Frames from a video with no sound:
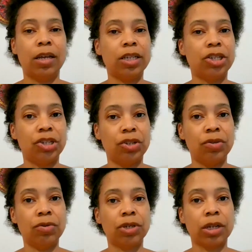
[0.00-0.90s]
is
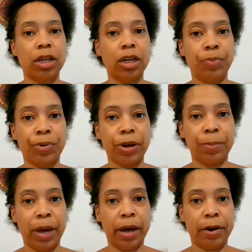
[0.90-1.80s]
usually
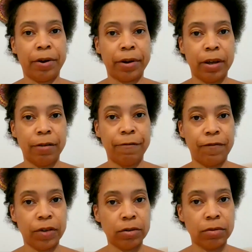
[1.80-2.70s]
prepared
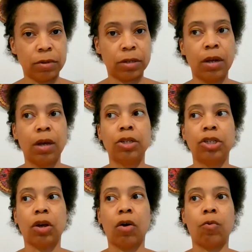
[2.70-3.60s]
foods.
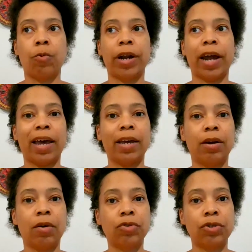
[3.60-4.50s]
So when I
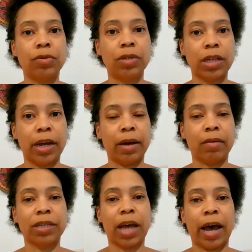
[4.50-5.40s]
go to
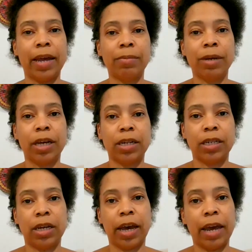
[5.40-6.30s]
Sam's, I am
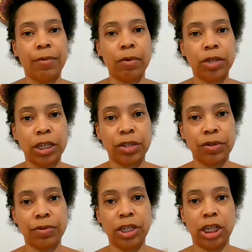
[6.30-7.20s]
getting a
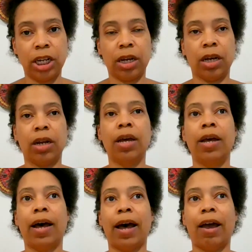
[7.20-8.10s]
rotisserie chicken.
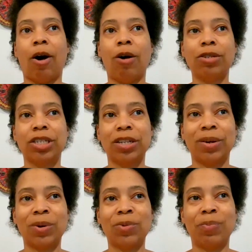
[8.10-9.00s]
I
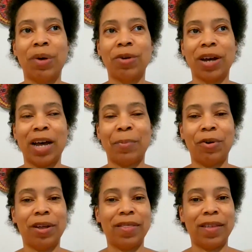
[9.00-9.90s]
also bulk up
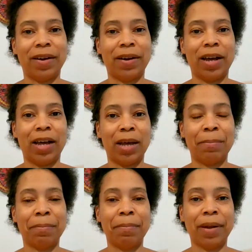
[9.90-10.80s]
on their
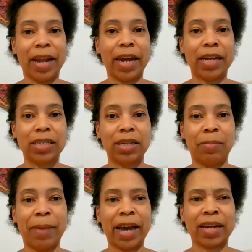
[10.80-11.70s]
lettuce,
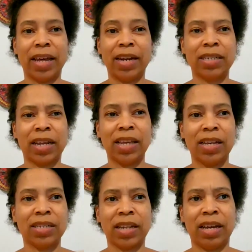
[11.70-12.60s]
their bagged lettuce. I
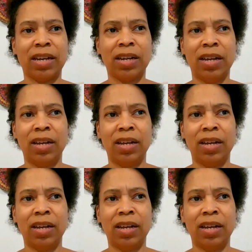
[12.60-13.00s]
think it's like